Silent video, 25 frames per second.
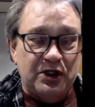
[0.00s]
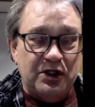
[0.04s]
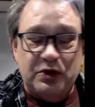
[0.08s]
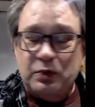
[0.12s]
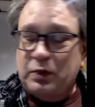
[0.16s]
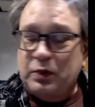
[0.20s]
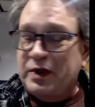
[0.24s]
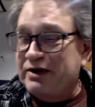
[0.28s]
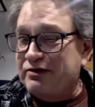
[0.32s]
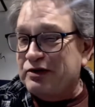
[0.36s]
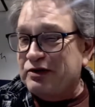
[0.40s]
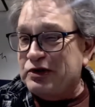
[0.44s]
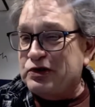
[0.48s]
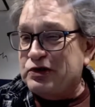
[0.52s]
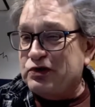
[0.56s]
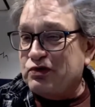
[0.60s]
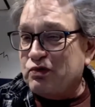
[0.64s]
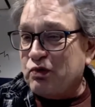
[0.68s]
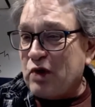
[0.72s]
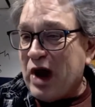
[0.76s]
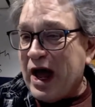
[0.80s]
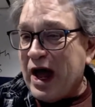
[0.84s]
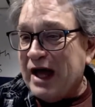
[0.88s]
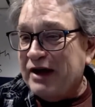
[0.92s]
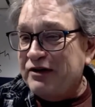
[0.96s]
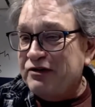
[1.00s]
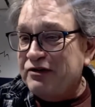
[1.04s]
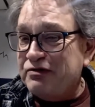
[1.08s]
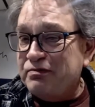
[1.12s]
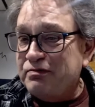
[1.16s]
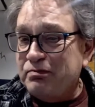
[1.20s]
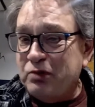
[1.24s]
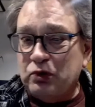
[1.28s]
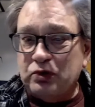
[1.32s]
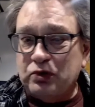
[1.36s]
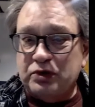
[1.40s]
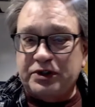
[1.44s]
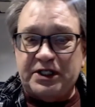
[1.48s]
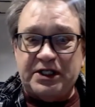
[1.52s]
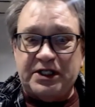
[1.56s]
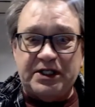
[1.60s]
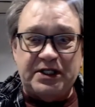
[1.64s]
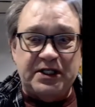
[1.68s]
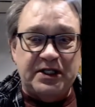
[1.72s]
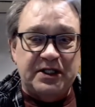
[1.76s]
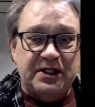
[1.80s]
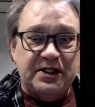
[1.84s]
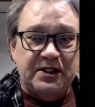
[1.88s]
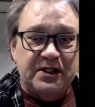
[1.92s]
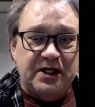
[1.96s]
We have a drive pulley,
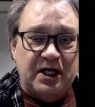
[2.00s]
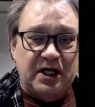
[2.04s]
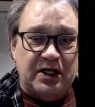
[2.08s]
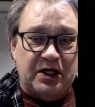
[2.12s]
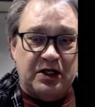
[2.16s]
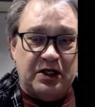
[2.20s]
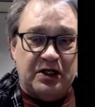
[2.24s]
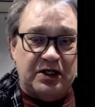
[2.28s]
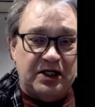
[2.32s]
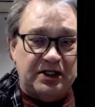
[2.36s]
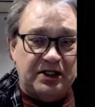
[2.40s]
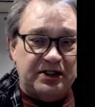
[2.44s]
and